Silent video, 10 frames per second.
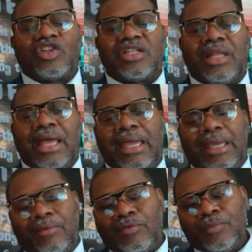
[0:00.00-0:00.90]

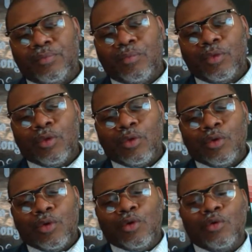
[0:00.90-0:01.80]
slaves
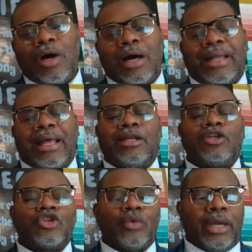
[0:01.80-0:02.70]
who God had to
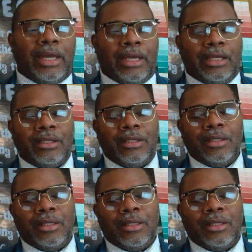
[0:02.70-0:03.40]
train